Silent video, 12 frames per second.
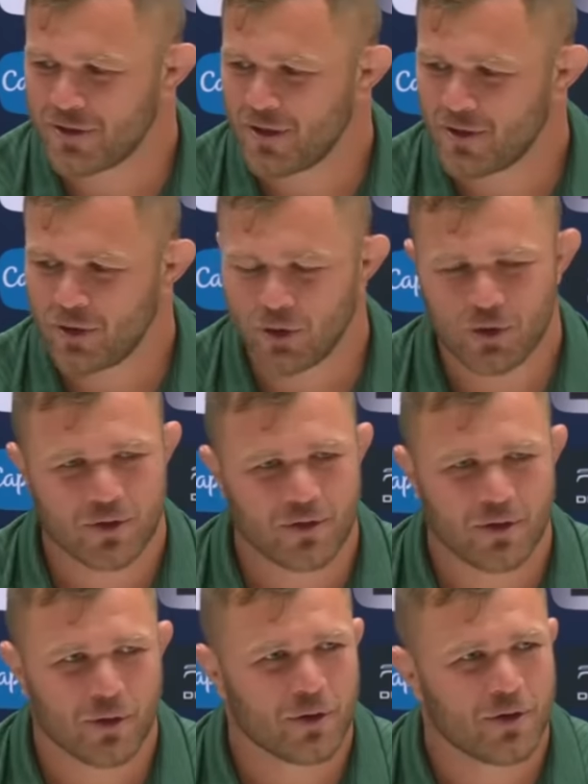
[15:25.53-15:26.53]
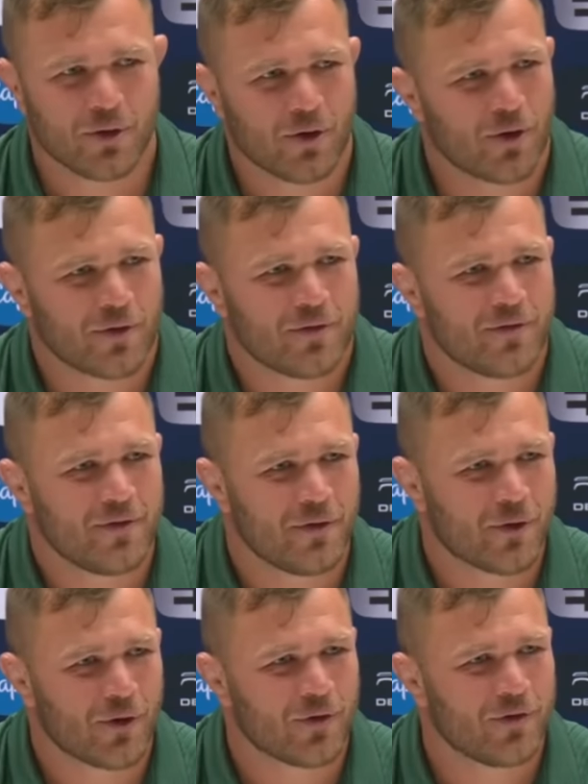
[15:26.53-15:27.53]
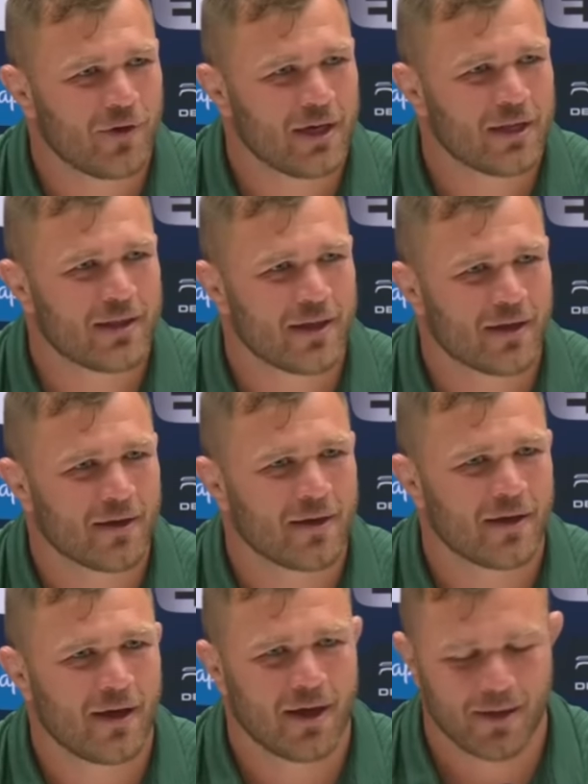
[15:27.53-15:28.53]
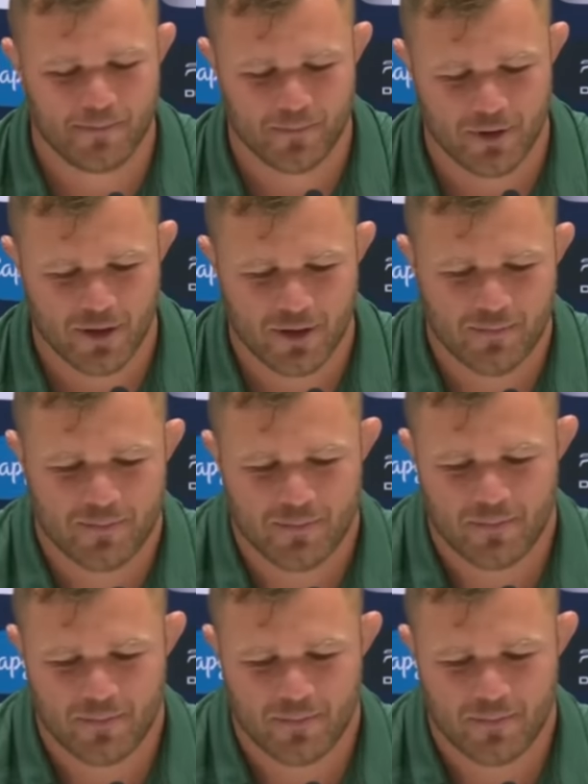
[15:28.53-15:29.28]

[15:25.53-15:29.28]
You know, you can't do anything to